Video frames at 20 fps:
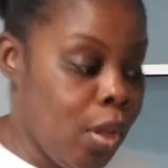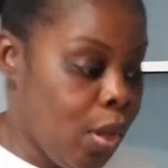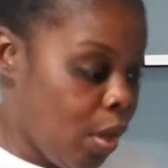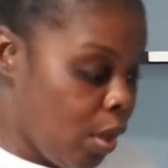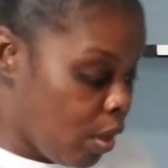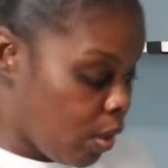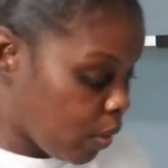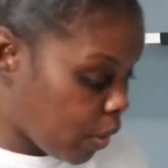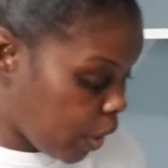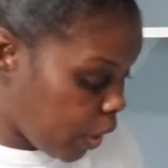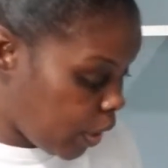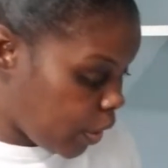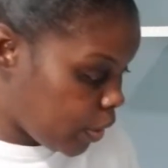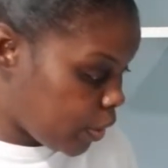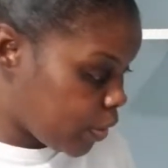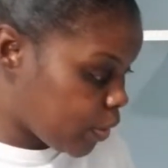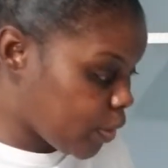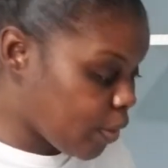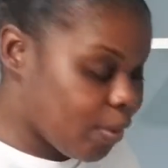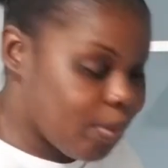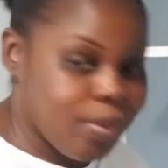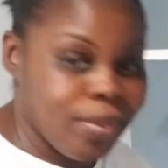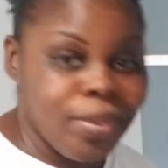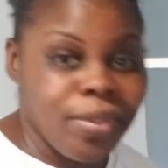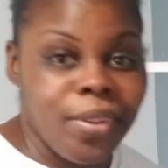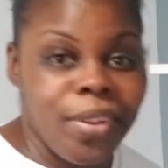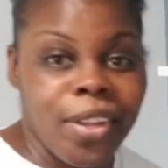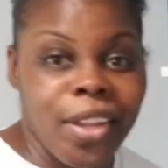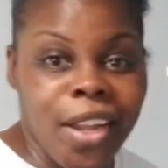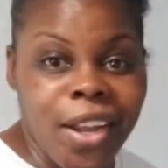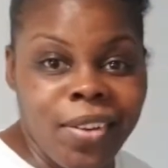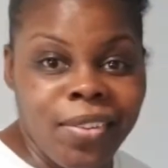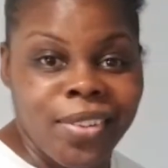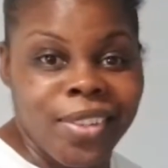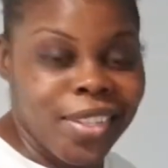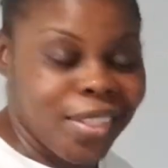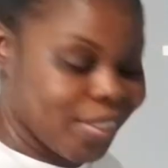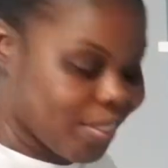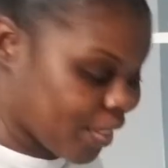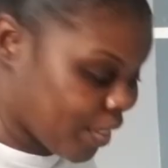Okay, so
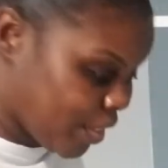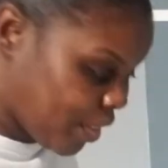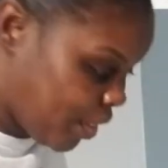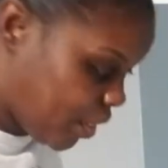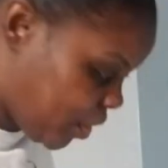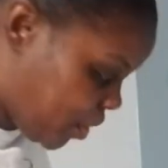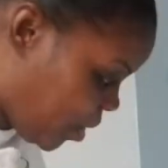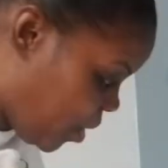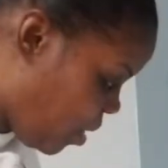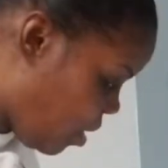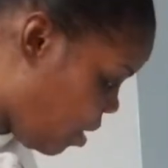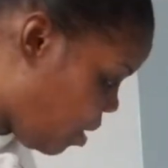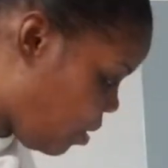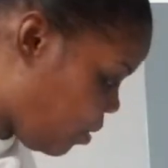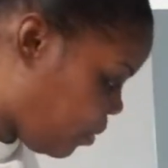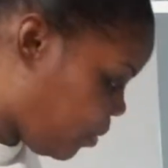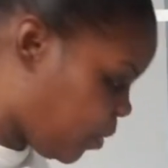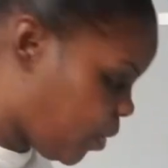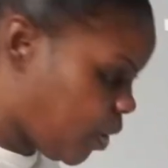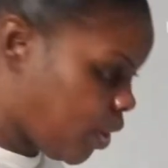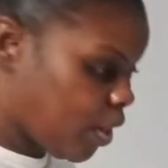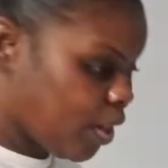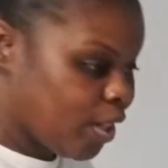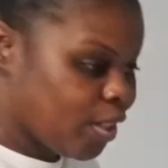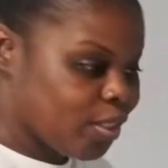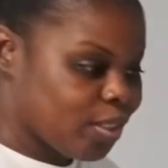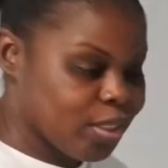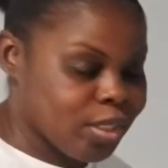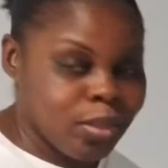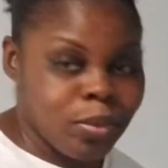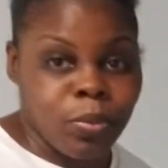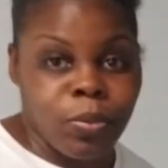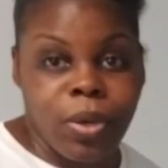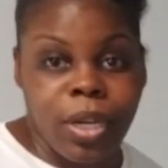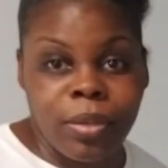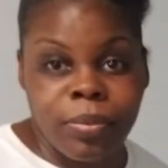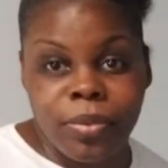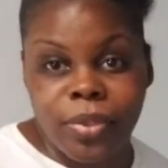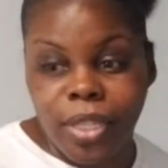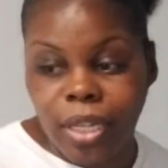everything's cleared off. Just
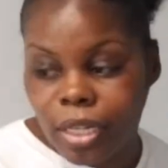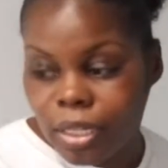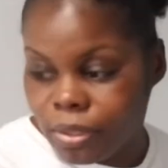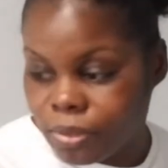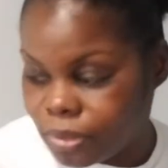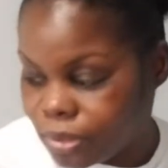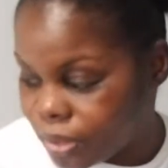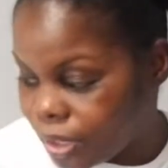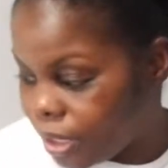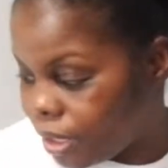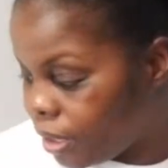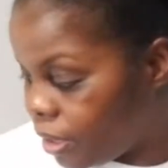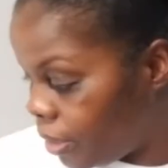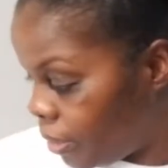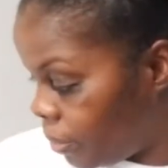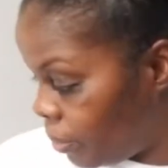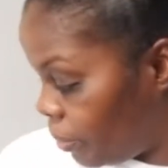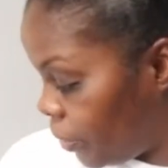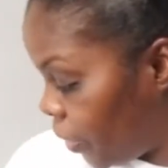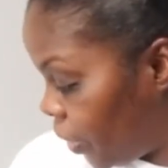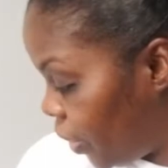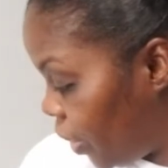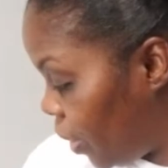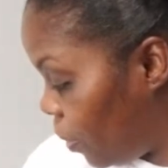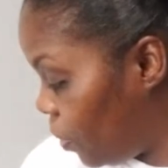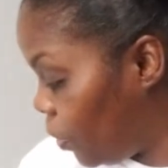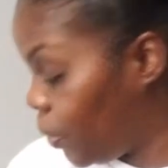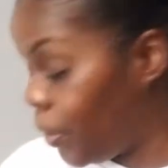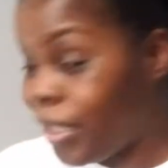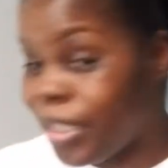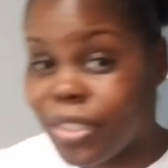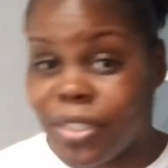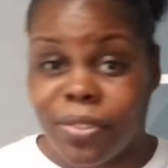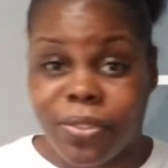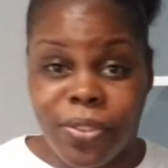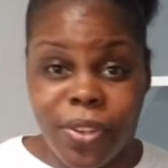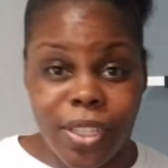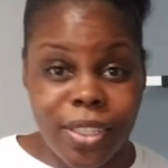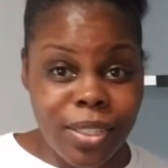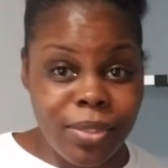wipe down the table with
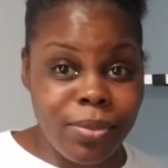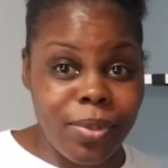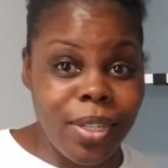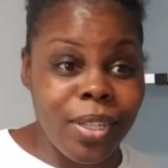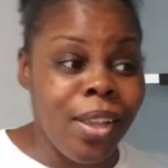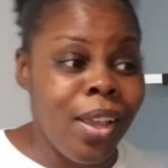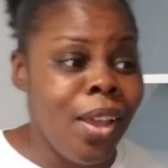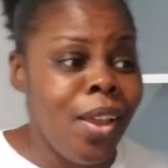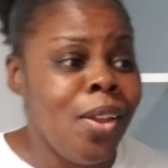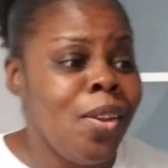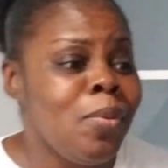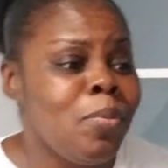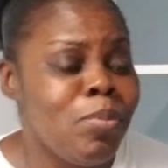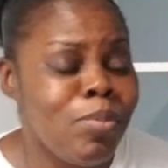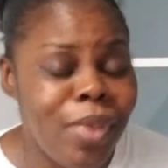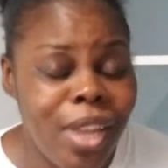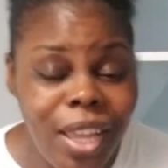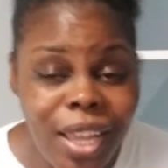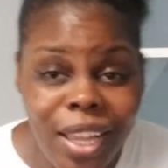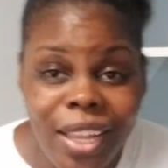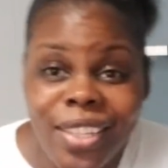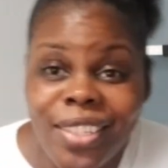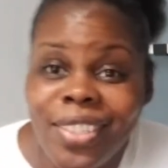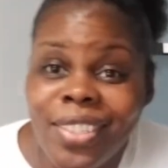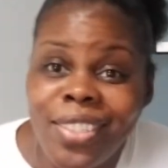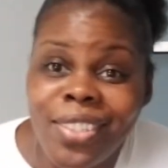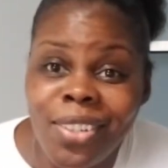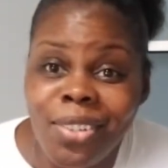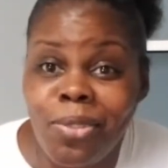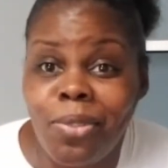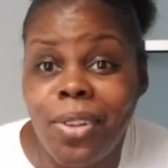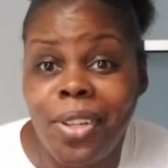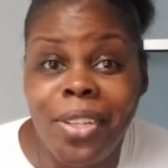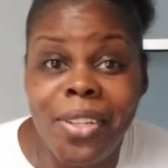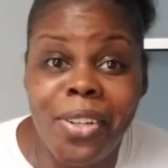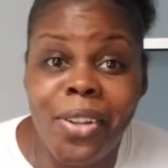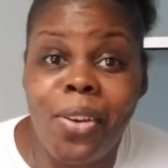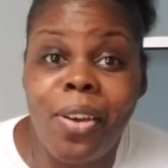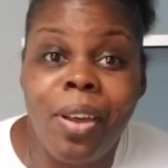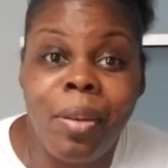disinfectant. Right, man, you don't
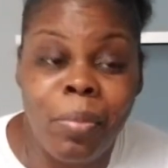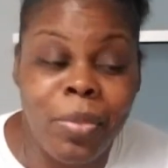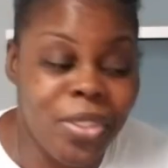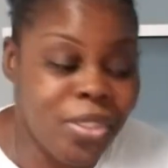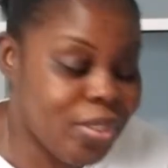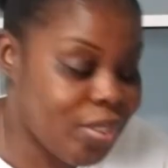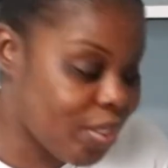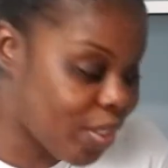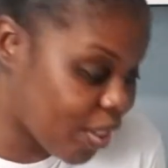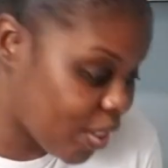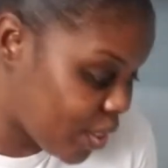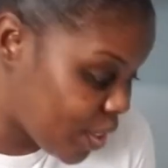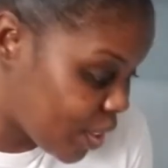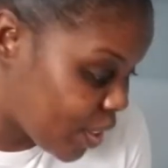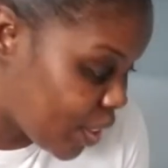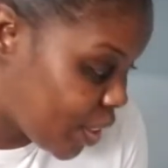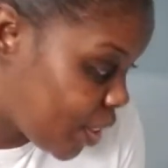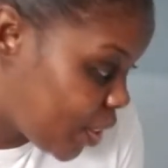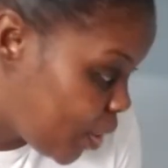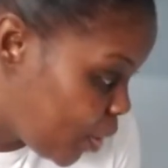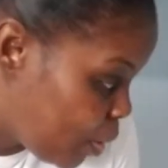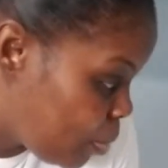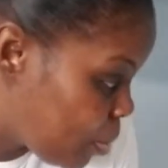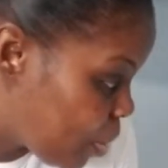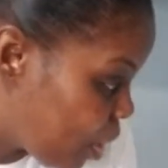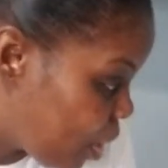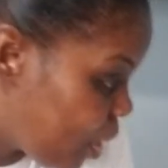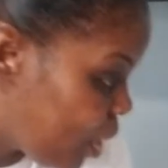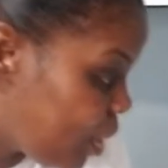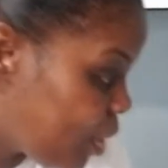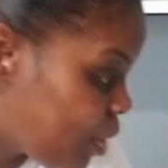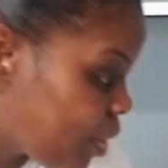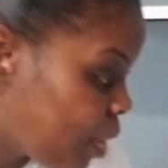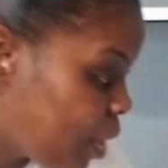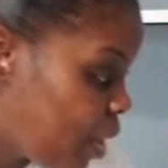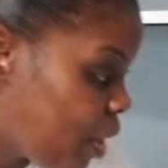really know how much dust accumulates.